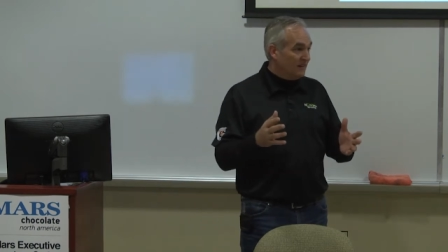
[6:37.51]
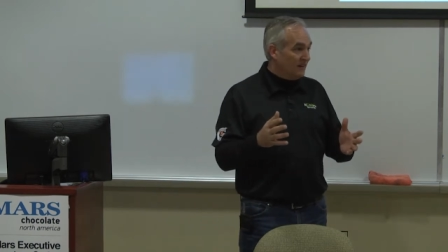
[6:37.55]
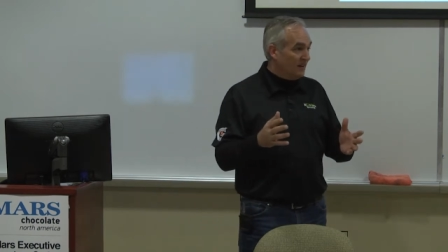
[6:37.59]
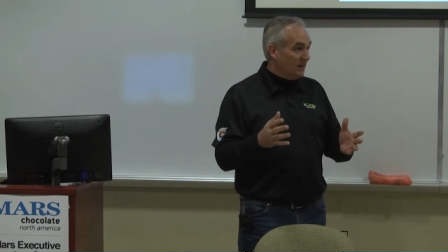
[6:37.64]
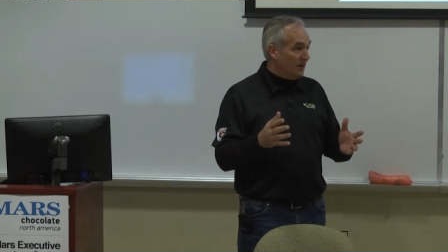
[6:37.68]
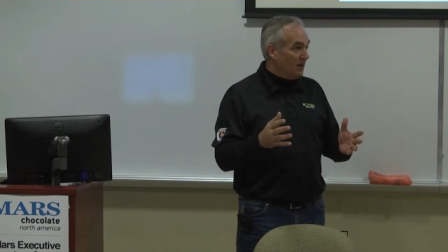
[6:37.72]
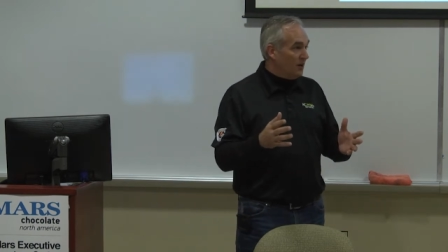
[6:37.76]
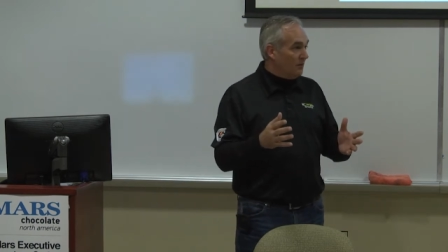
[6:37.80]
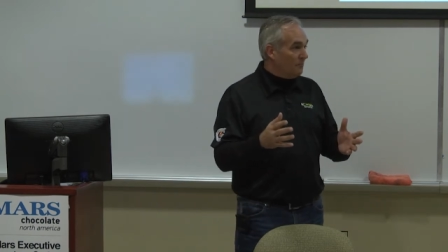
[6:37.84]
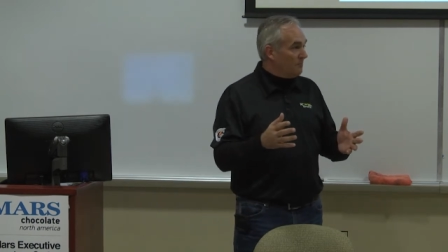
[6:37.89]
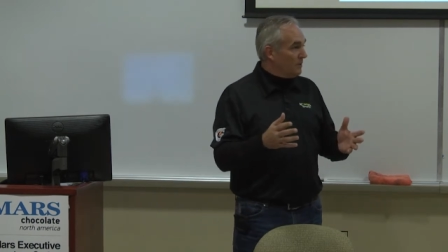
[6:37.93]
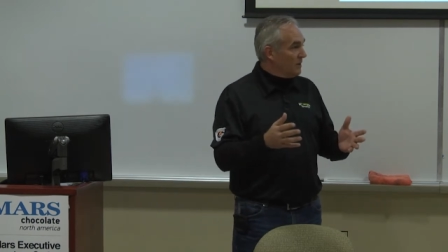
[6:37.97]

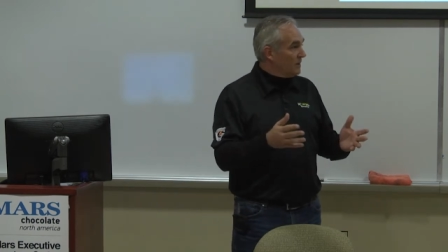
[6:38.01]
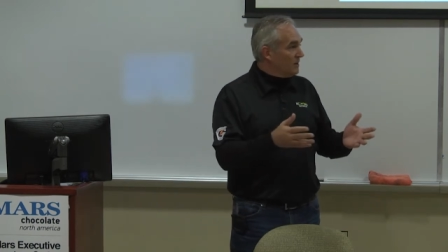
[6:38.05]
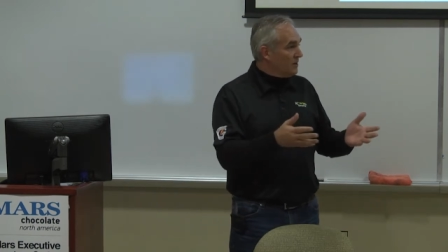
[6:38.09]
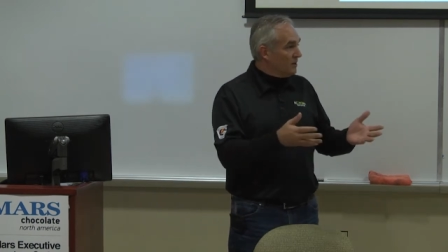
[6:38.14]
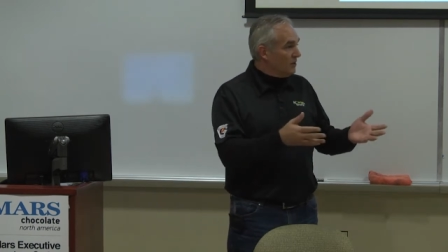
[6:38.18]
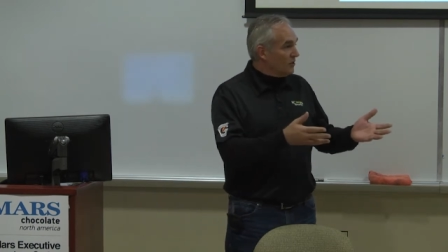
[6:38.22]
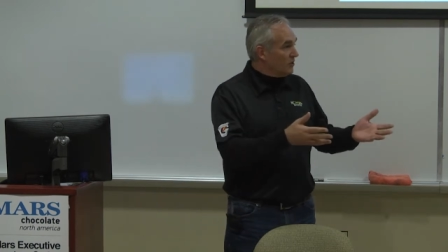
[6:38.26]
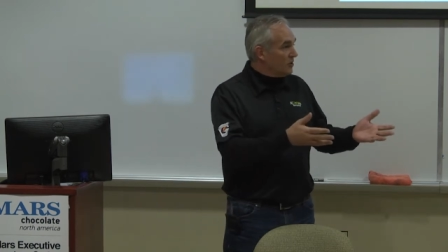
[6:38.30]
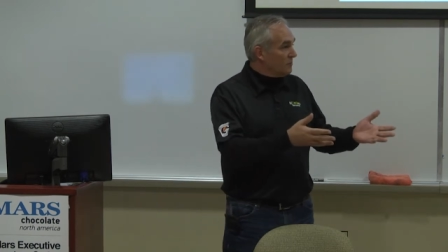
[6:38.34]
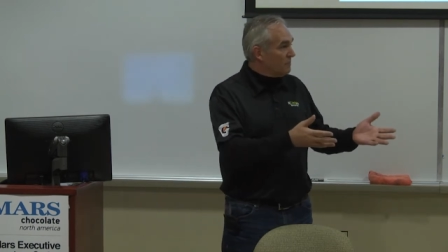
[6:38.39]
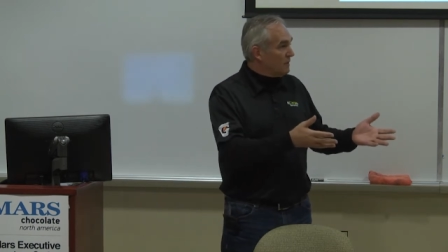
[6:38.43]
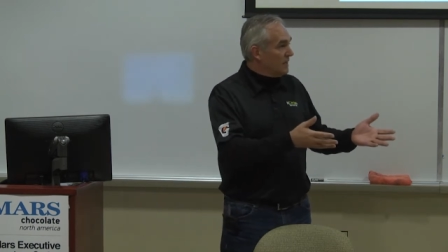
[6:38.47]
Uh, but, you
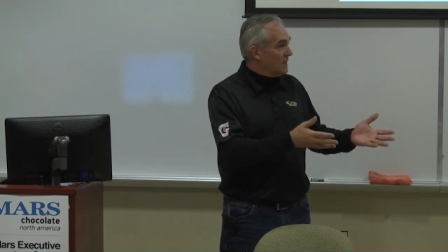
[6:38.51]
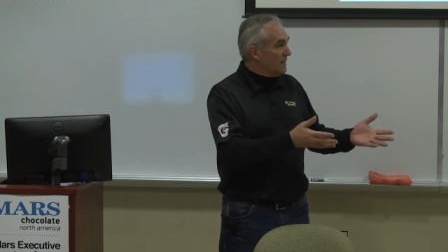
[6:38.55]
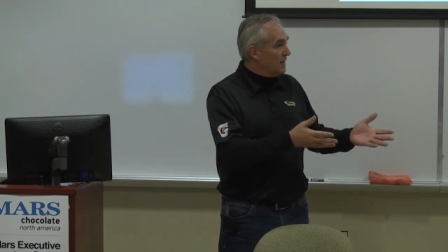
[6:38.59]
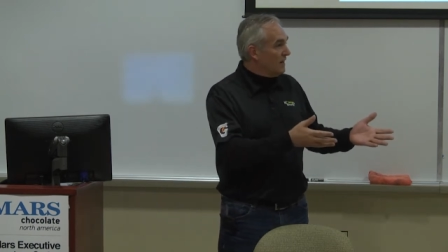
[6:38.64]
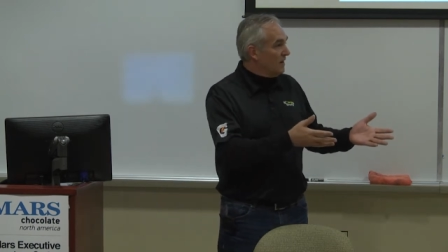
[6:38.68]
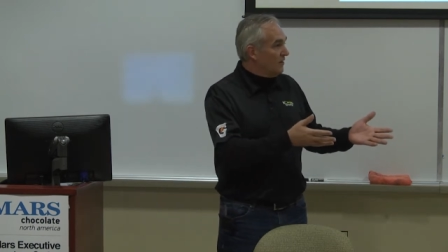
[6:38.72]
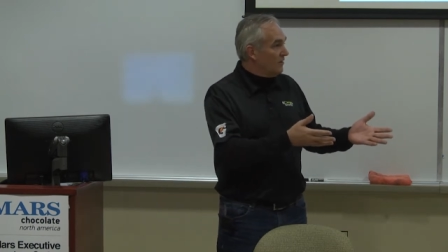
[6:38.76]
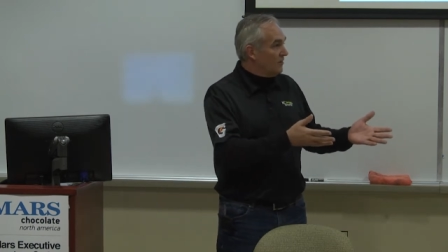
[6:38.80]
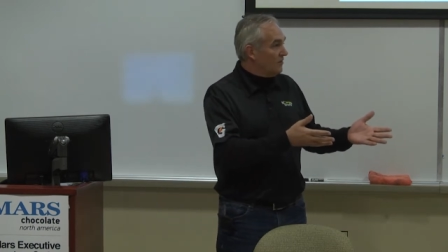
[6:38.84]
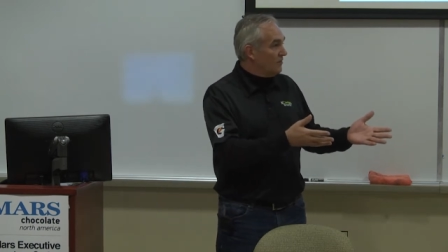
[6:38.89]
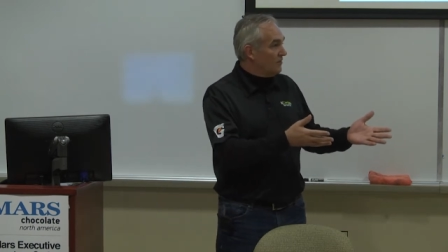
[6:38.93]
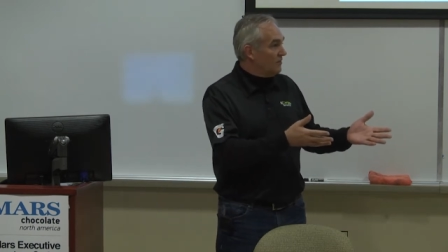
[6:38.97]
know, the
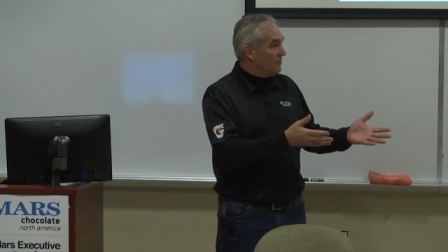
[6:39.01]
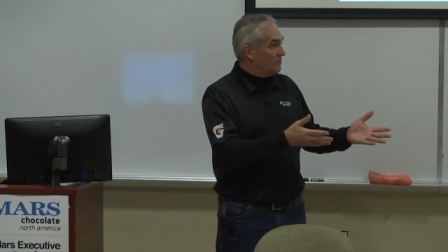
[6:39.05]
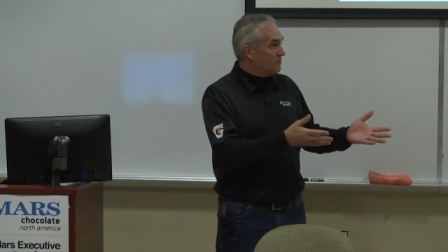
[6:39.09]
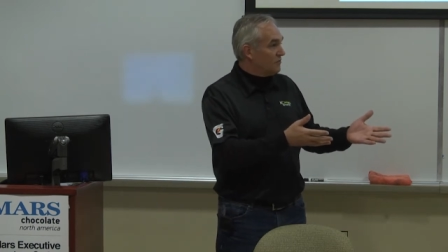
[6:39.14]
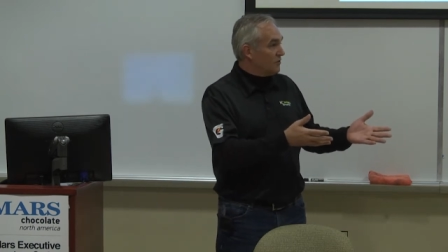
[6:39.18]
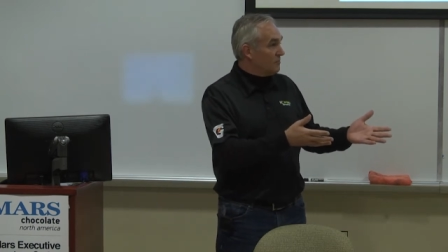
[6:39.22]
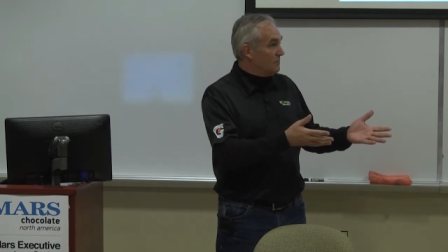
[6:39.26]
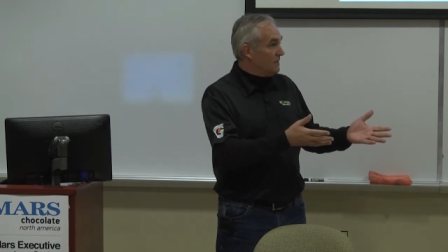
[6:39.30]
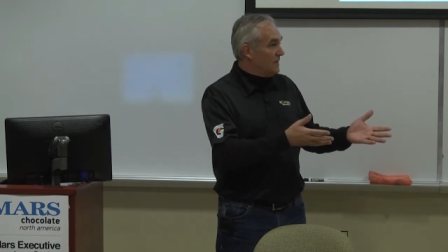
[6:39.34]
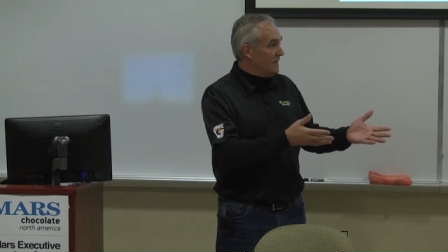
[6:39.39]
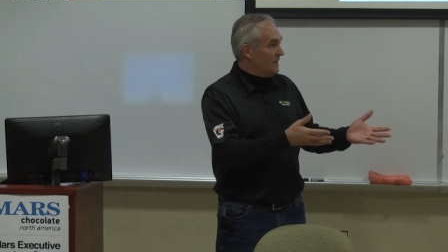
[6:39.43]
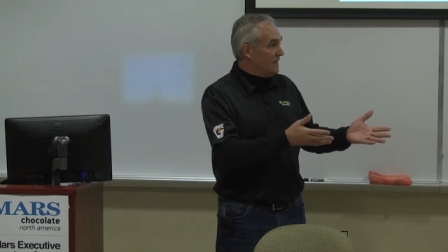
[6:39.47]
P&L
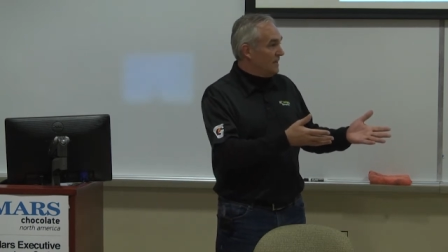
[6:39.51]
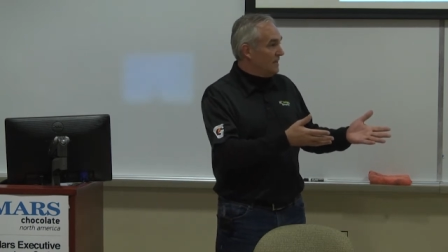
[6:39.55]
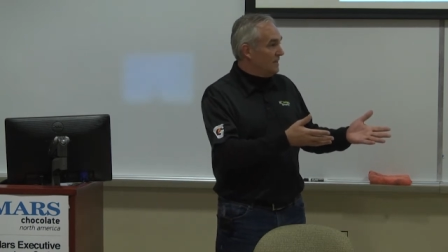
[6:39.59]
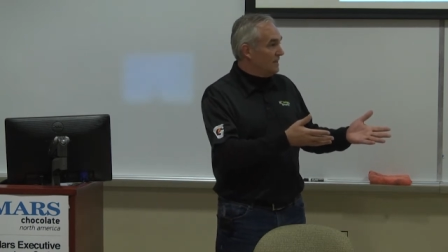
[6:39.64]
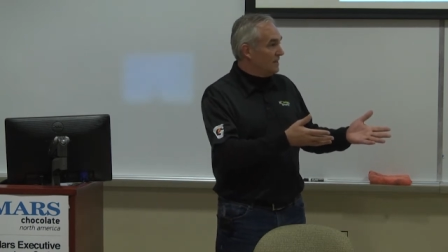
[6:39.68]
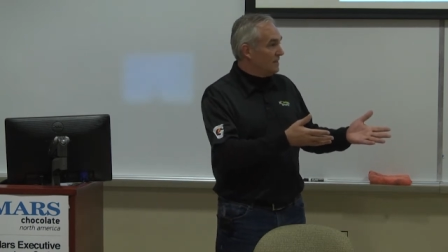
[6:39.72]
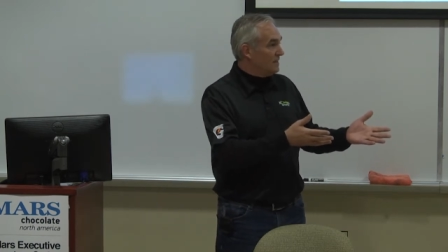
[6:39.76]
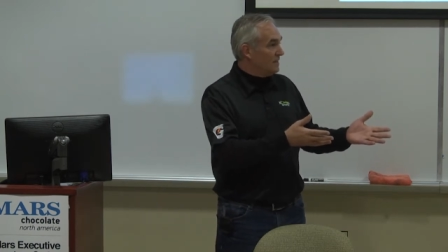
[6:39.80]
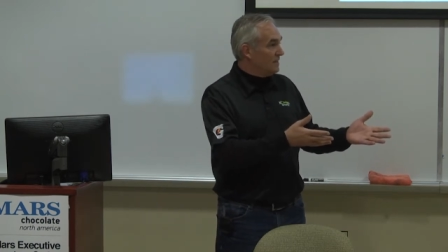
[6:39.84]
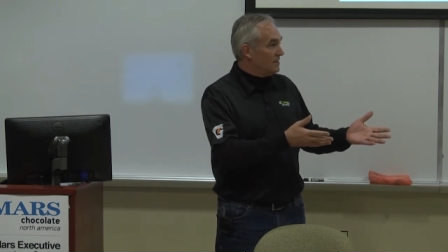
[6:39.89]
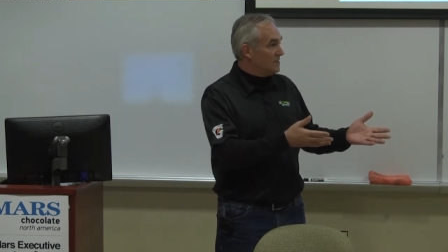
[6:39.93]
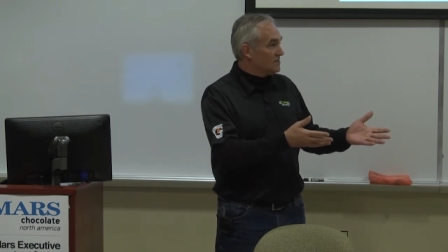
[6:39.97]
for me
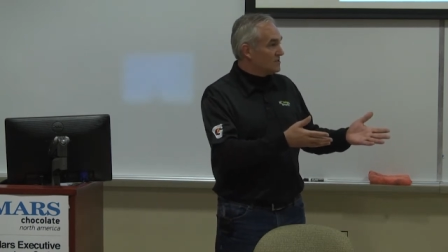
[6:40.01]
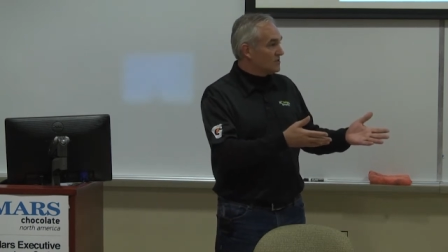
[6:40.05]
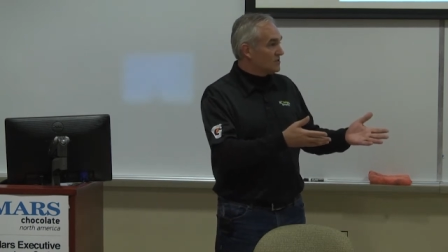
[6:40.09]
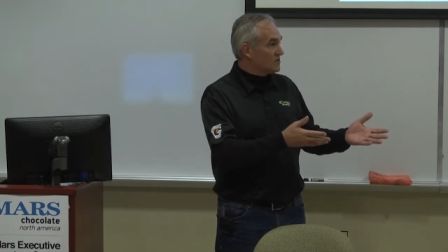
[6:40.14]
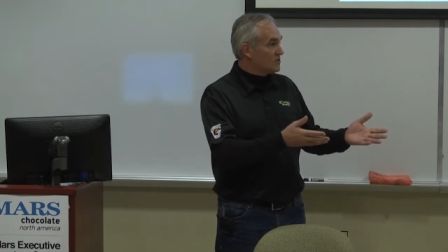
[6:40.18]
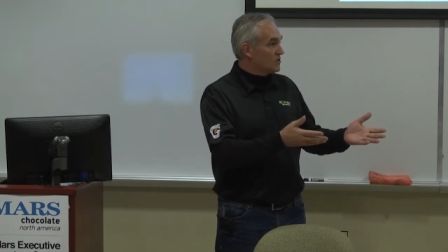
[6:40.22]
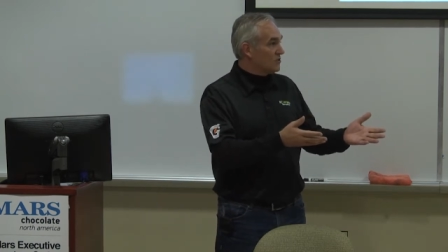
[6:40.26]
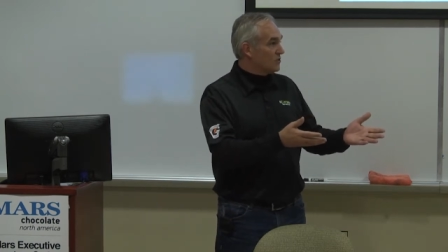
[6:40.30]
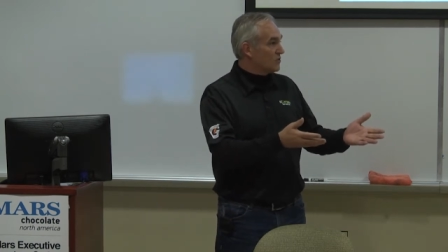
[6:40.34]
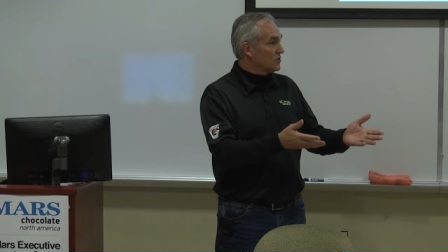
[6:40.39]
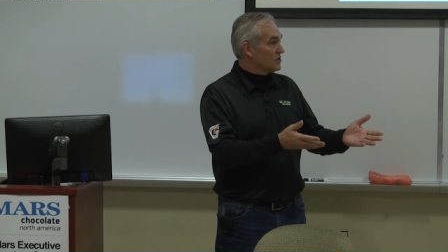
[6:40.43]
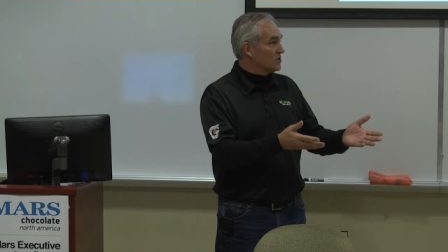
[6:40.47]
is the
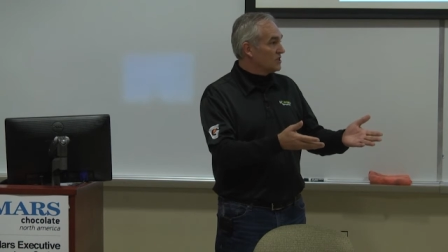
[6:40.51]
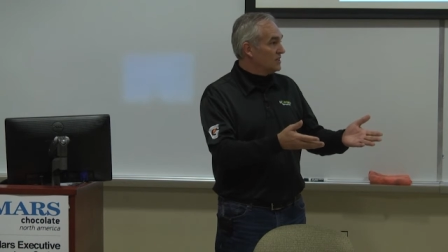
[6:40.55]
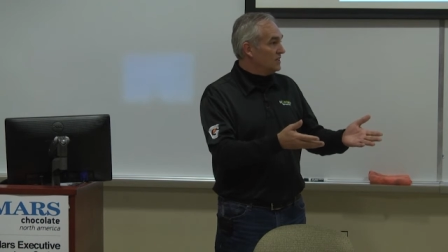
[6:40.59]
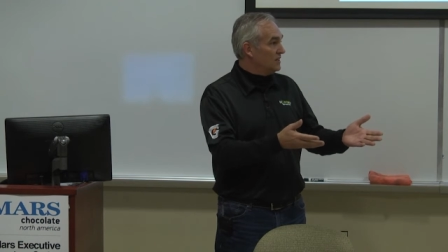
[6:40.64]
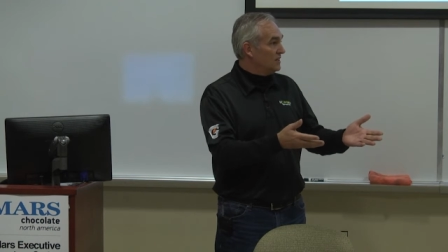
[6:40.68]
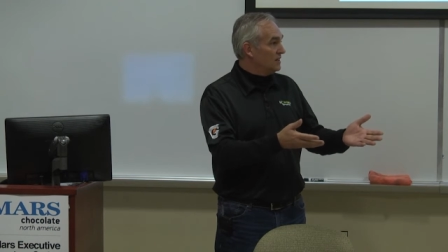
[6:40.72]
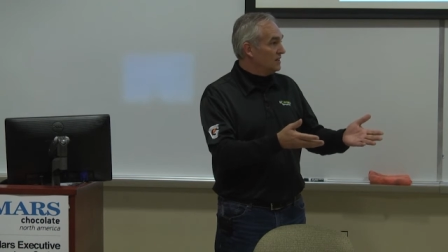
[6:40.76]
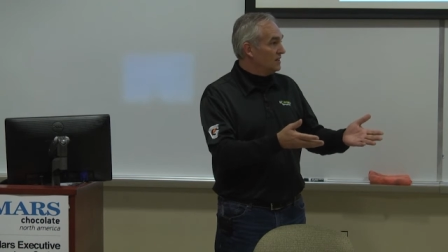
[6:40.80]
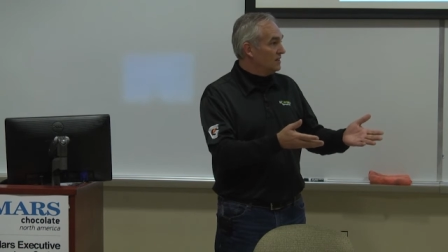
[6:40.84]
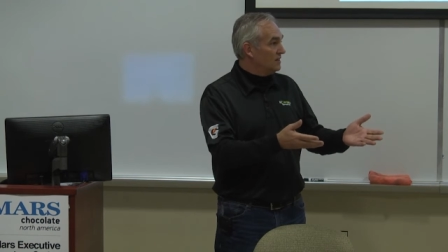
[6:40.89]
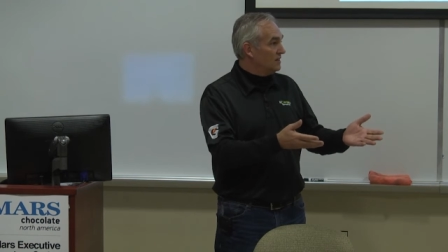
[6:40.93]
score sheet.